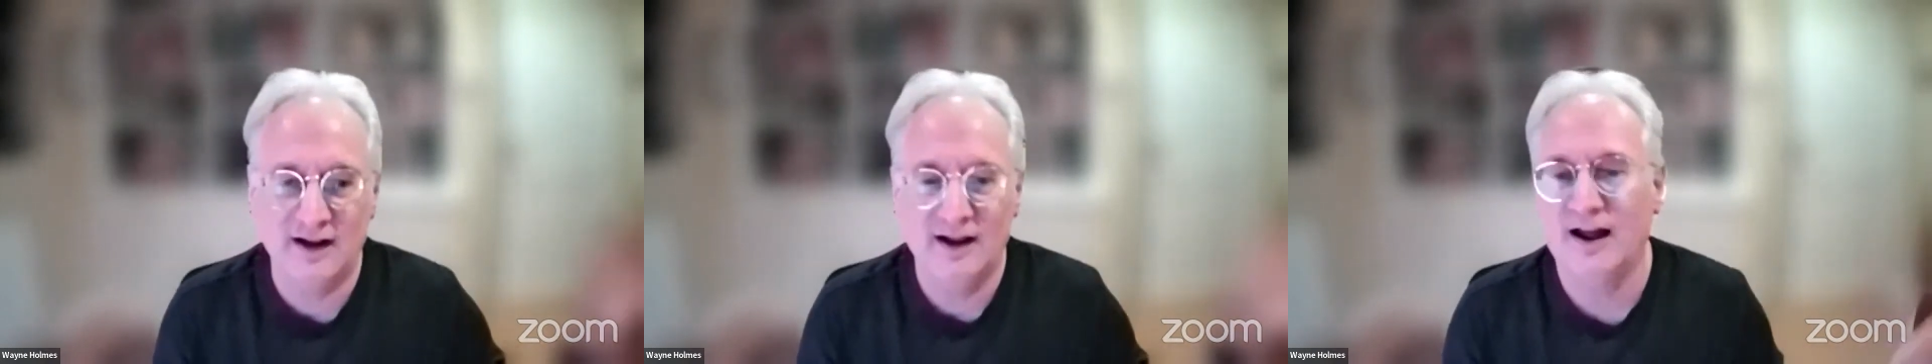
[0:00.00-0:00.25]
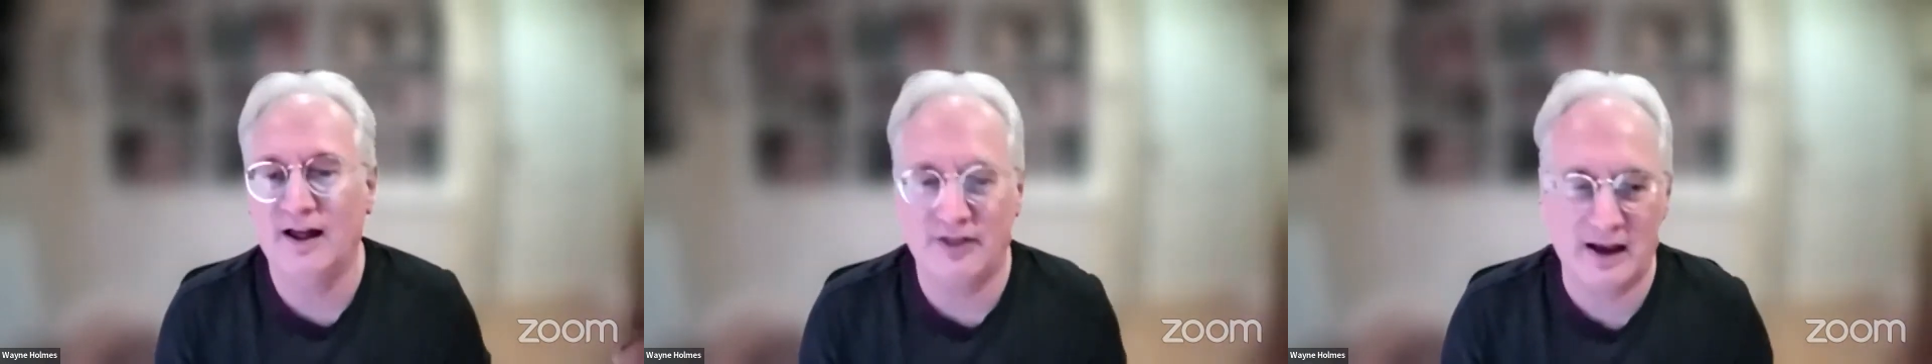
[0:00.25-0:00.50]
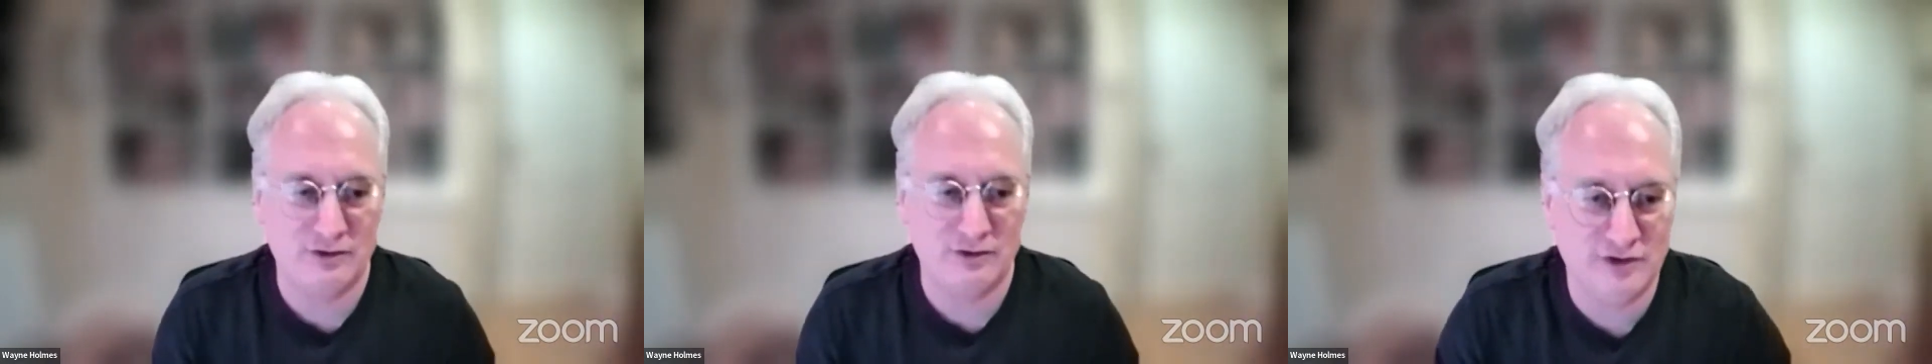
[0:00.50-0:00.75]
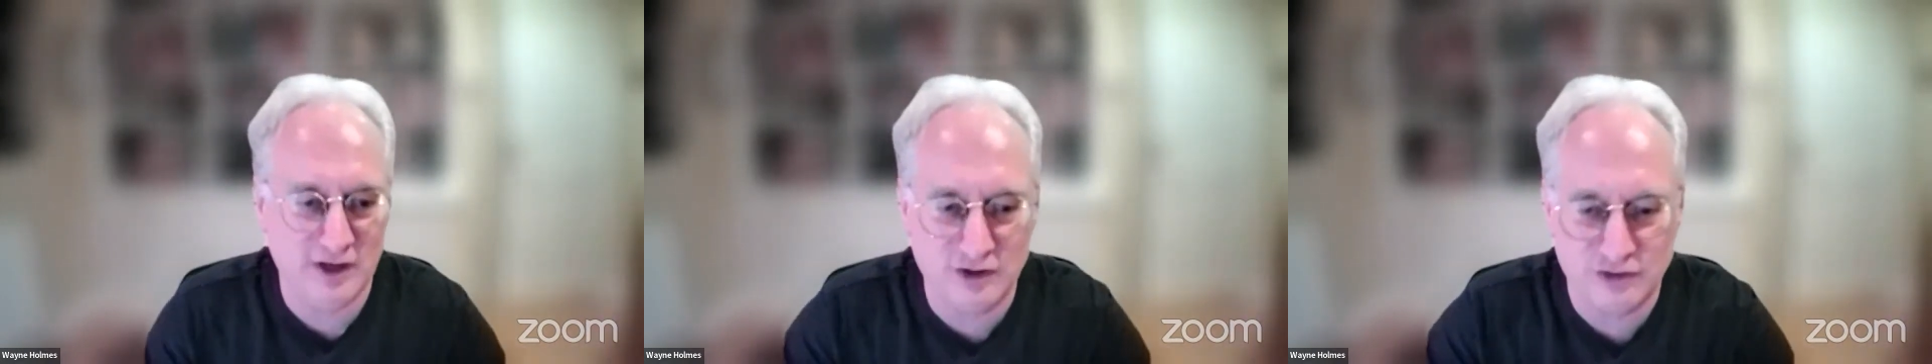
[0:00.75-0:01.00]

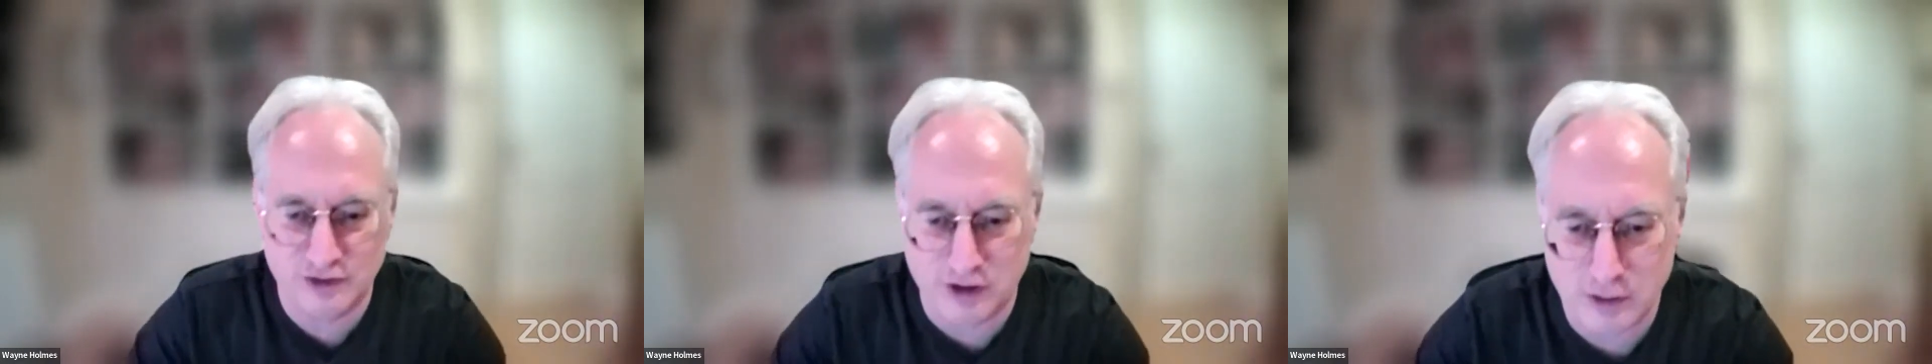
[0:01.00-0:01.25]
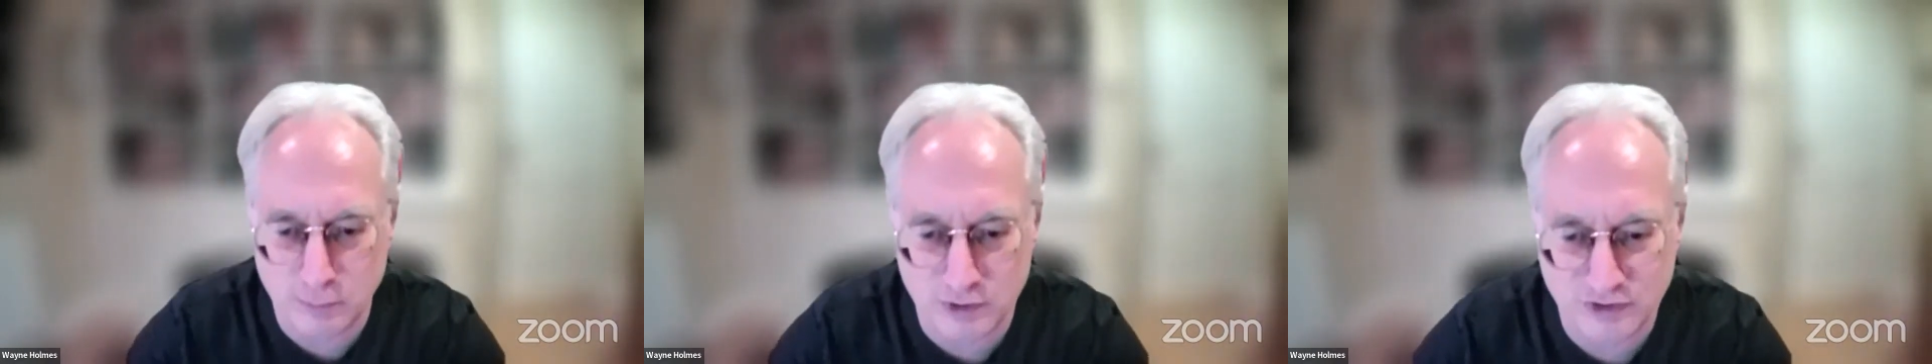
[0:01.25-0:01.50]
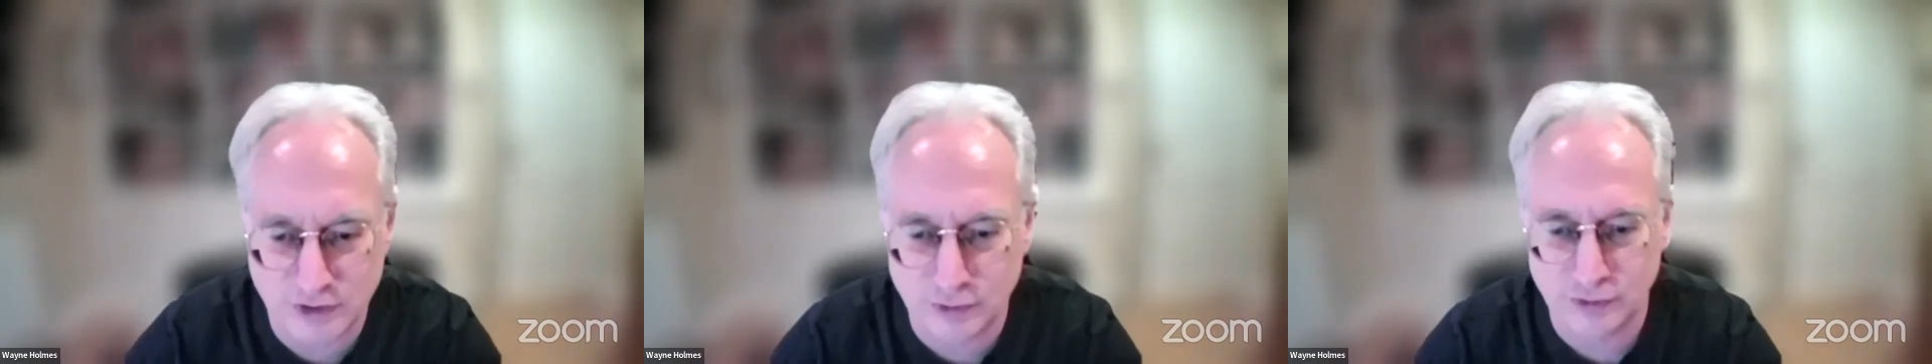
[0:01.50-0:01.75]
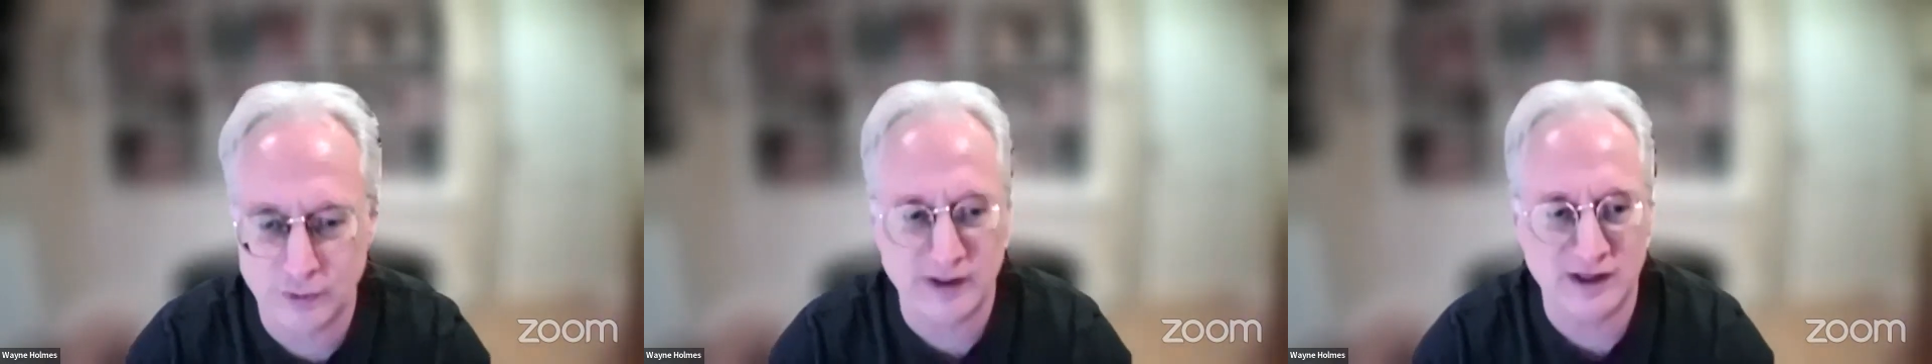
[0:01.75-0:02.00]
1,000 years ago and we're still
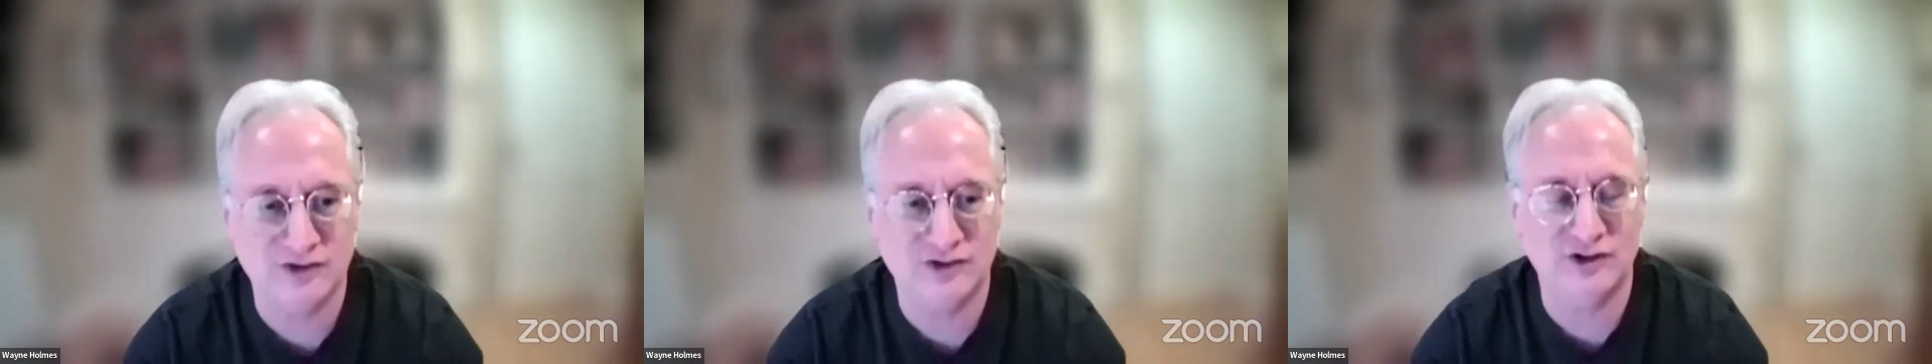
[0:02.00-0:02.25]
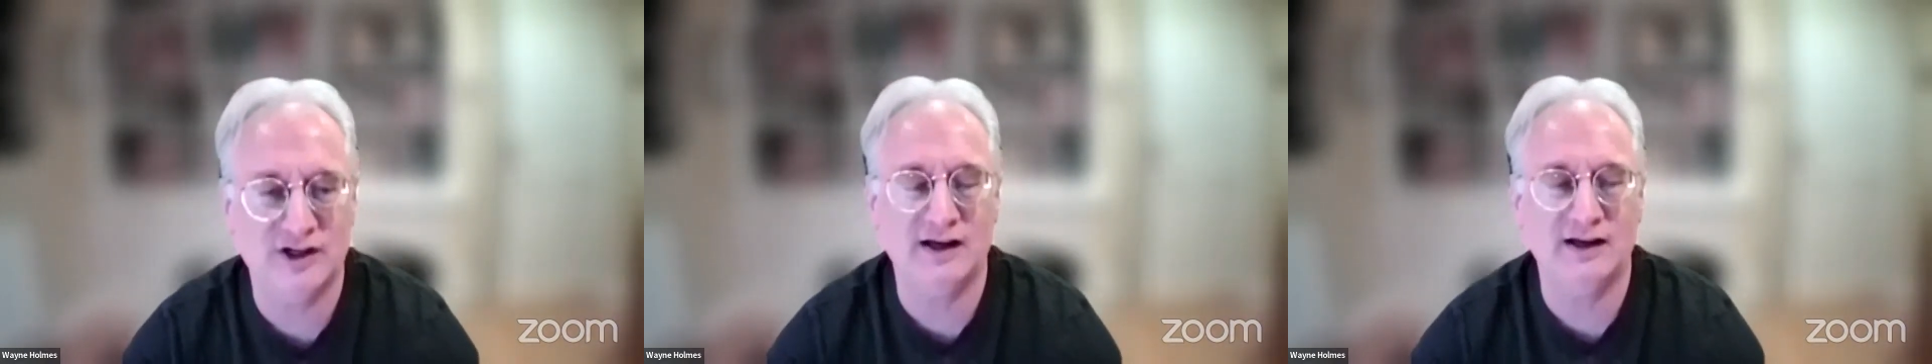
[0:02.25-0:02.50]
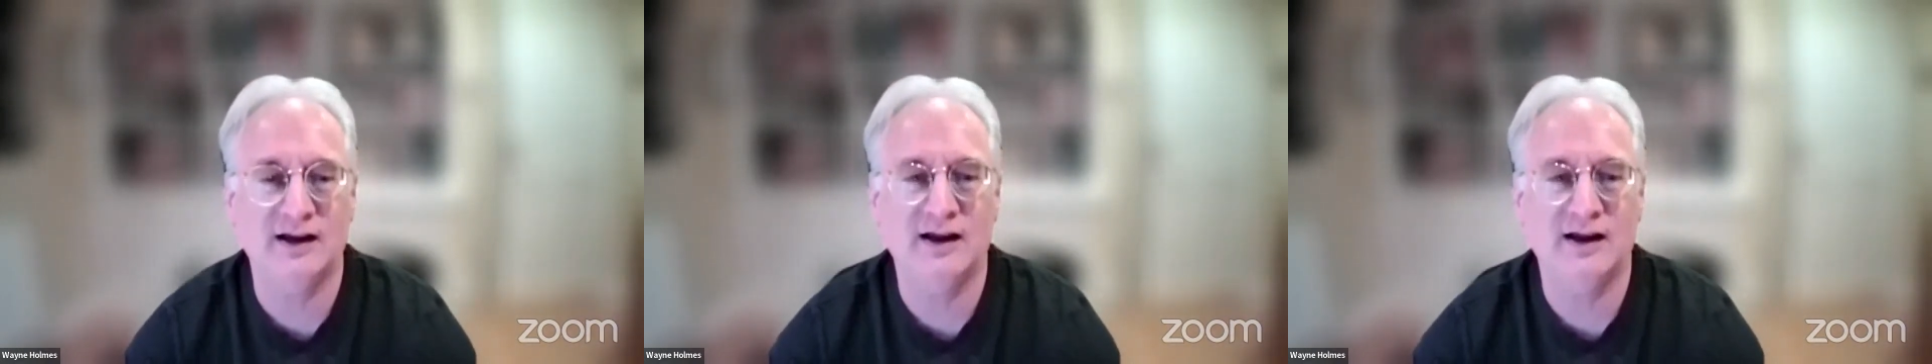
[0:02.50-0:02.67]
doing it today?